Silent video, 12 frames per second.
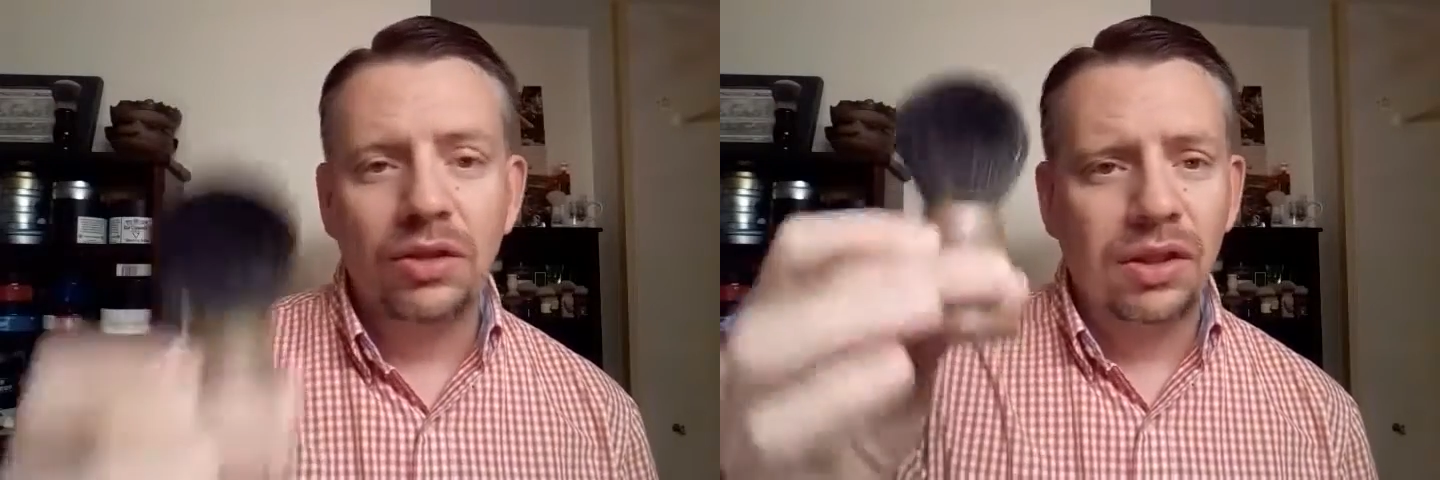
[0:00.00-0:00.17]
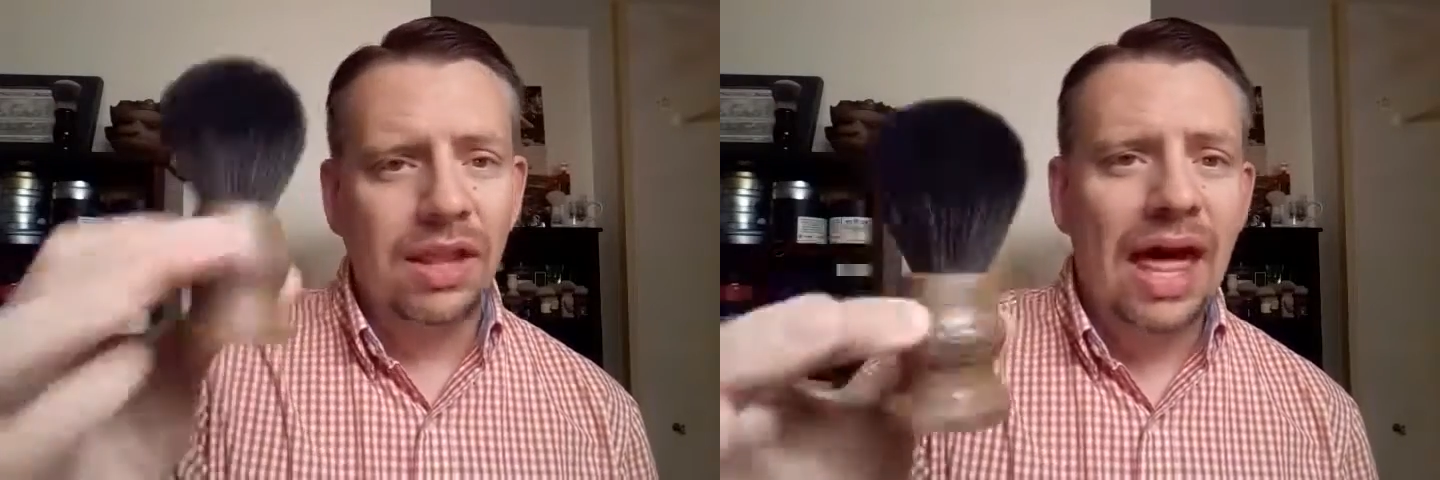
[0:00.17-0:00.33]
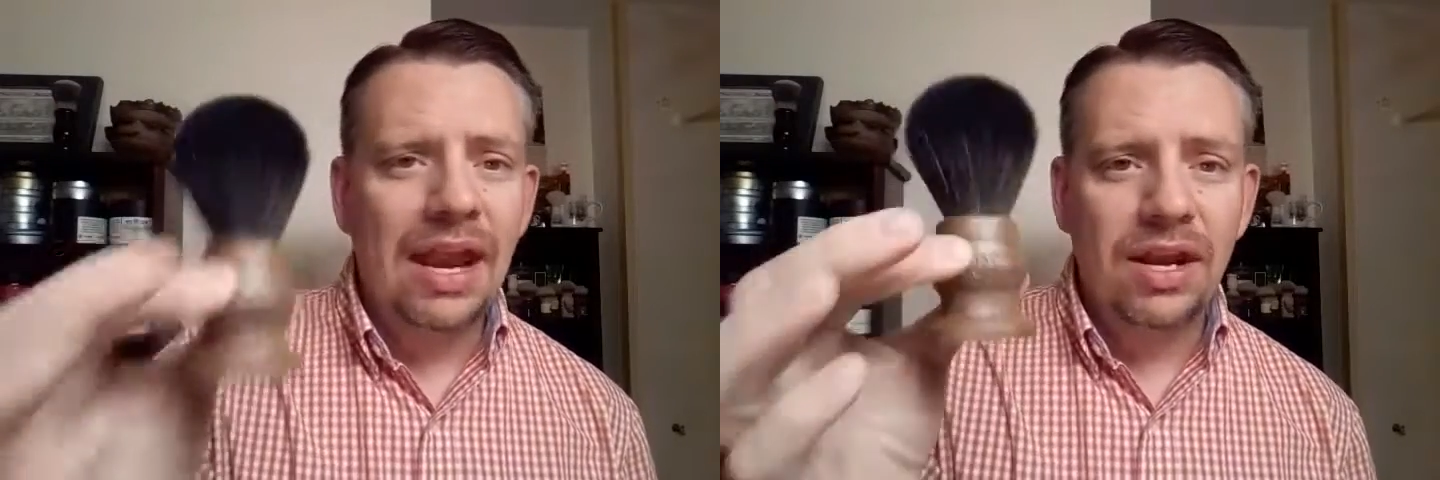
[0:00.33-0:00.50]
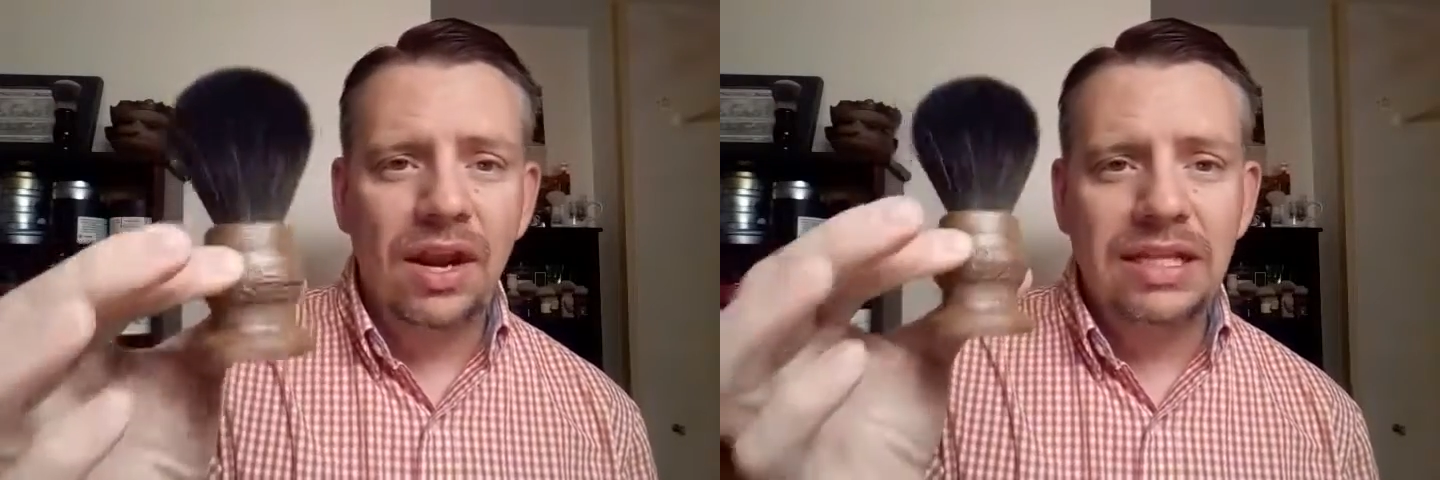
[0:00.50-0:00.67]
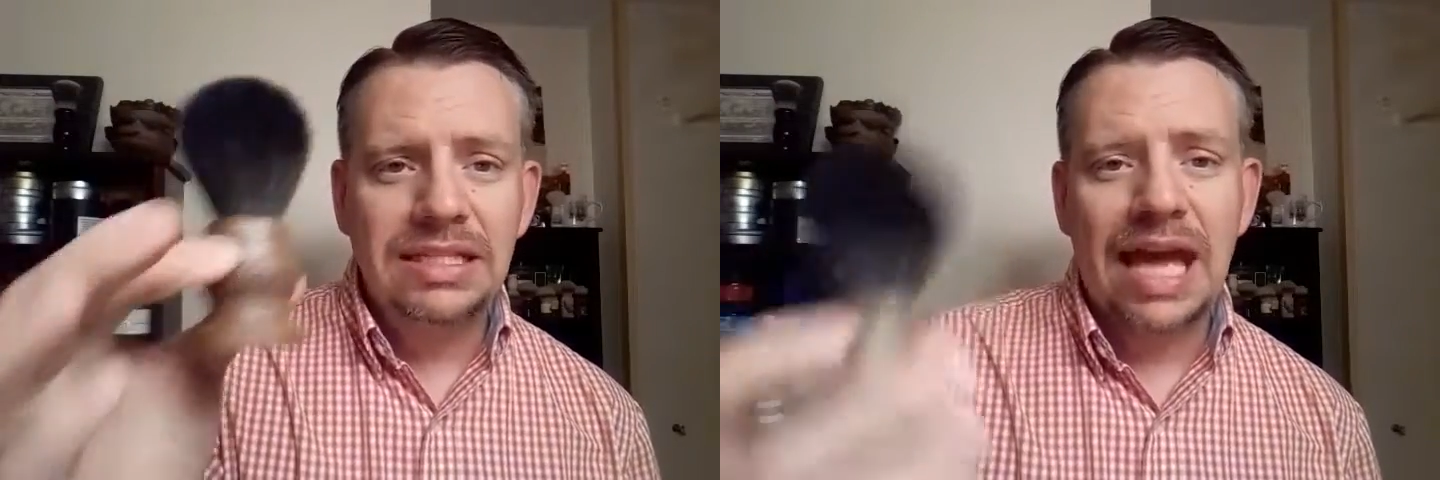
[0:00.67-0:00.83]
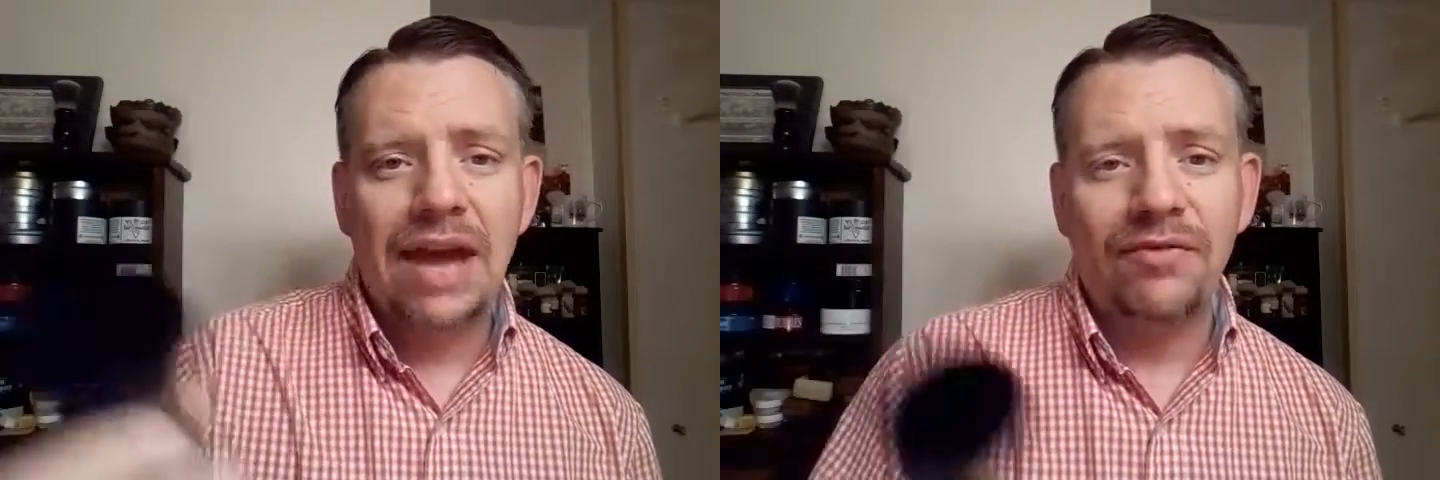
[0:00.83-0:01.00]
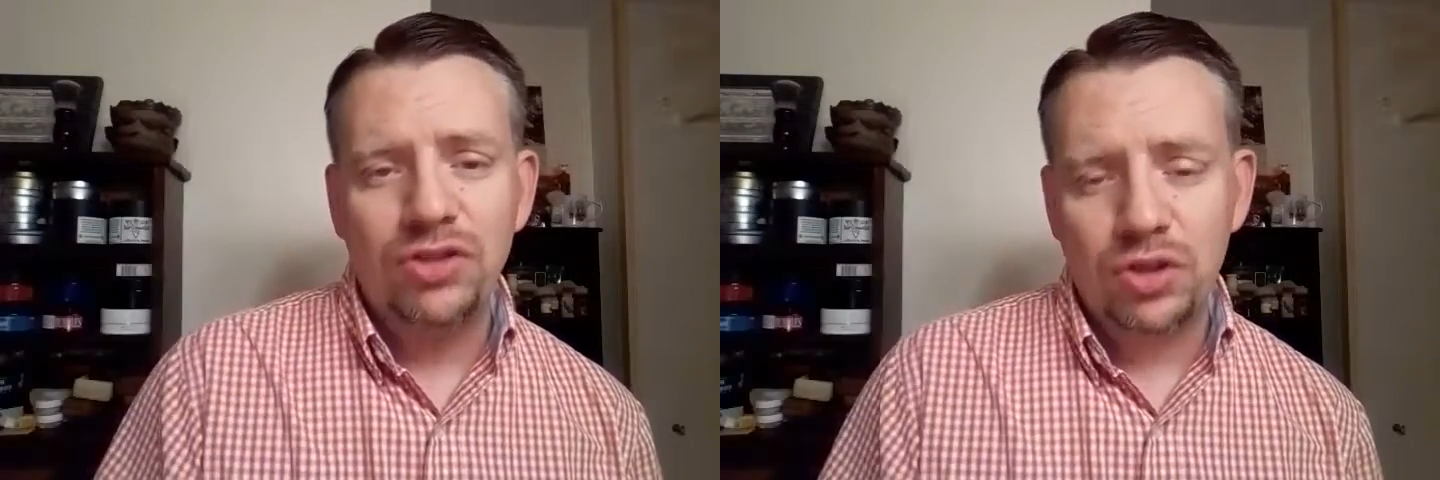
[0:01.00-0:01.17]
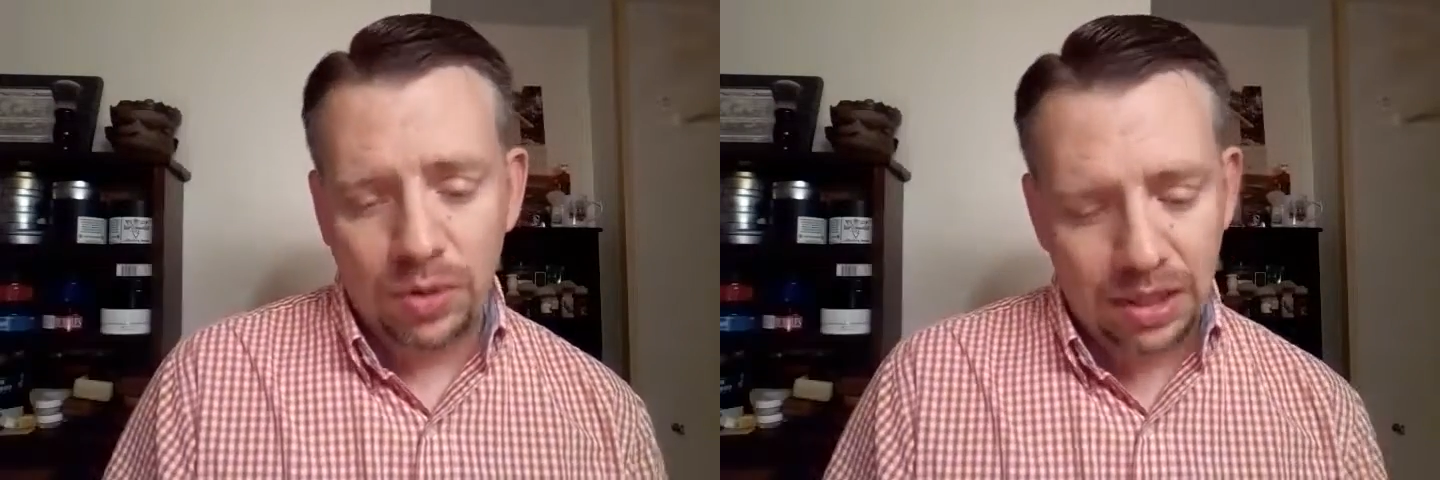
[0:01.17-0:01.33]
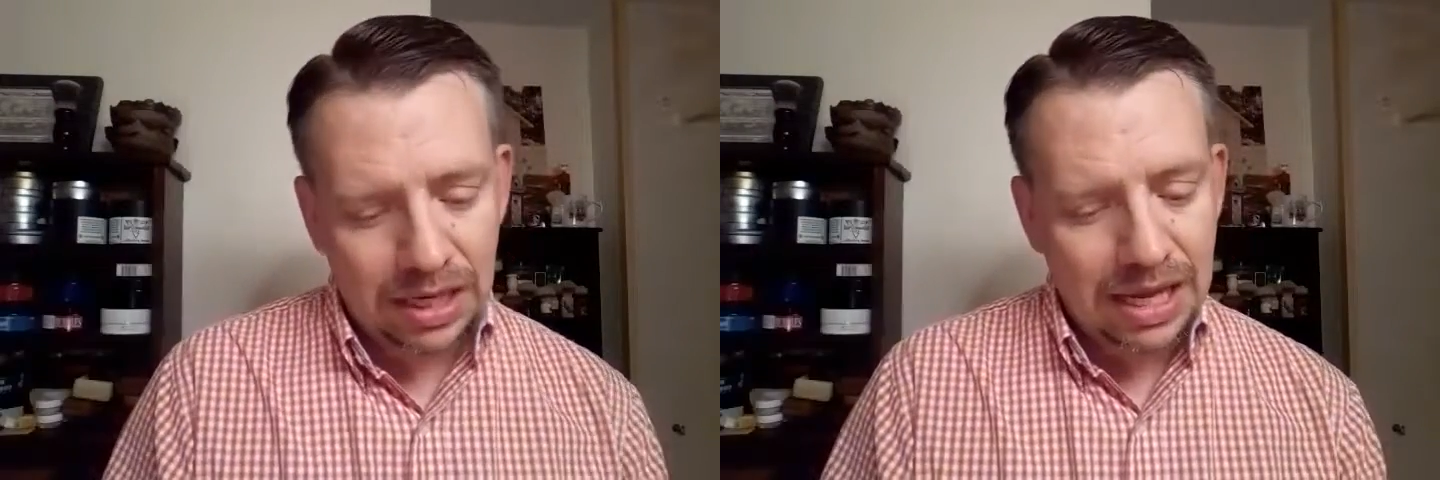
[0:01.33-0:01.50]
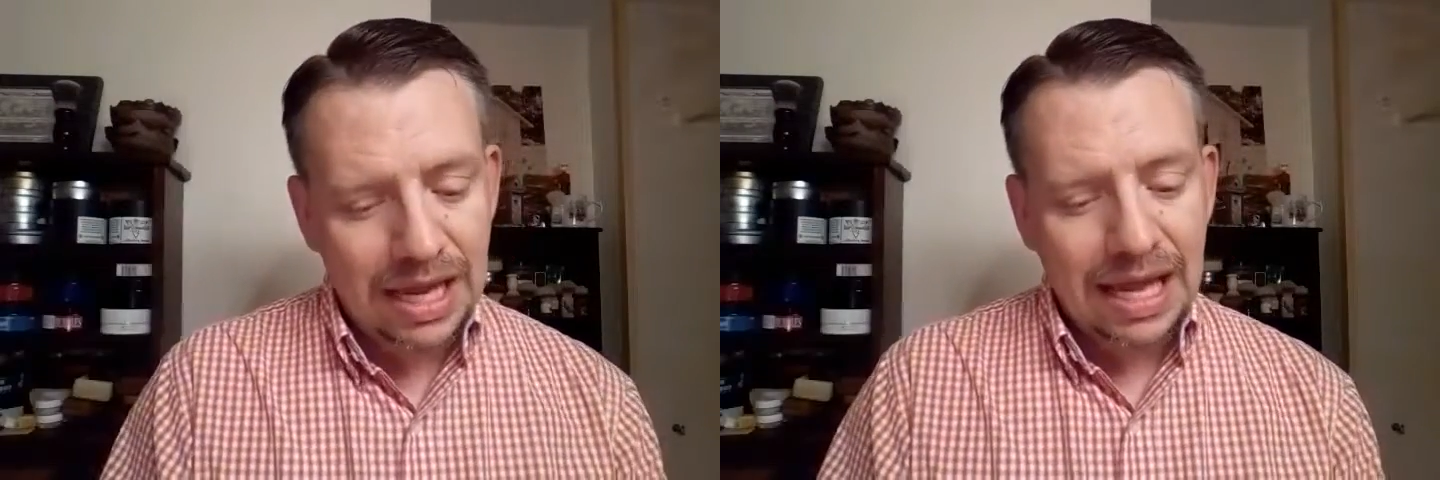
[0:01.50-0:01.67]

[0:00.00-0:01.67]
a lot of nice heft to it.